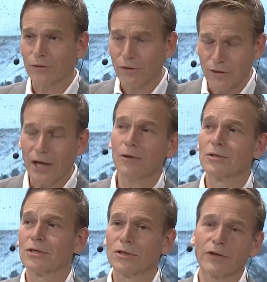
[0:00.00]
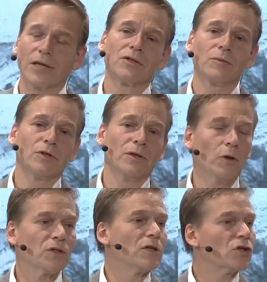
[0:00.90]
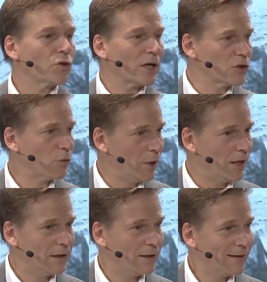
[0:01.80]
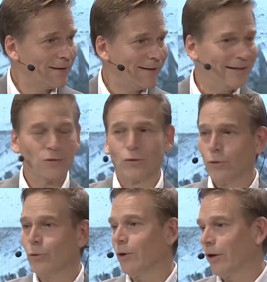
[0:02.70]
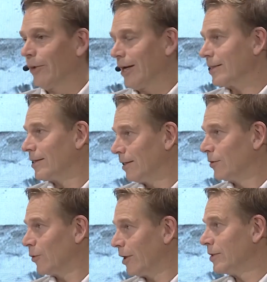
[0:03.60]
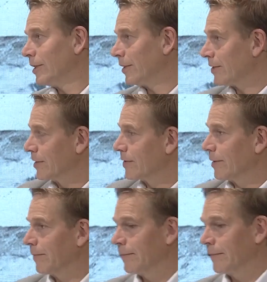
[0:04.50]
or thousands of customers' demands in a structured way into all our brands and into our engineering system.